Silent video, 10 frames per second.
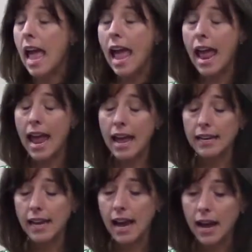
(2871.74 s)

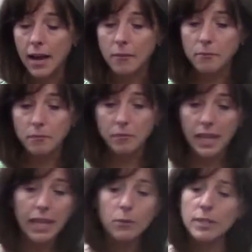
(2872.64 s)

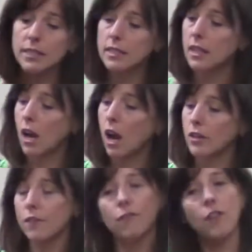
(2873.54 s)
And he was
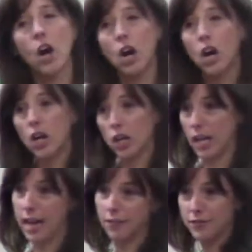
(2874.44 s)
on the far
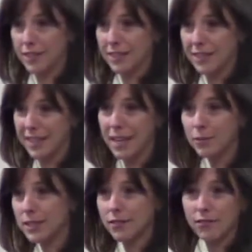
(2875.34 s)
left. He
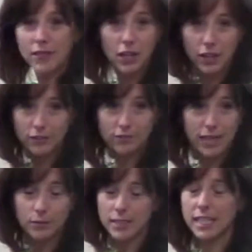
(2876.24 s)
was
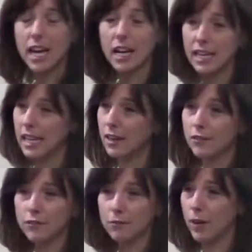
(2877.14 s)
a young
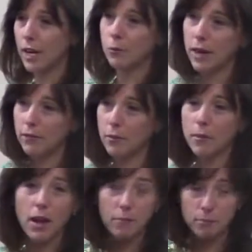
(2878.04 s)
kid, ran away from
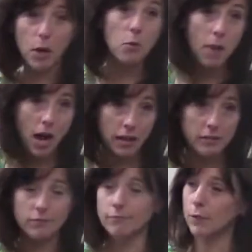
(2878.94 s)
Beaumont,
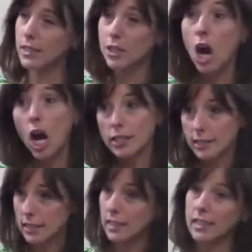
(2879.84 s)
and went to
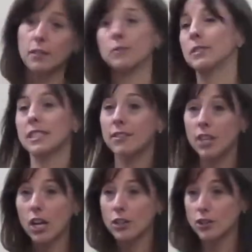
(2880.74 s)
Austin, and he was
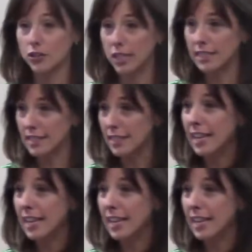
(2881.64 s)
living on the streets.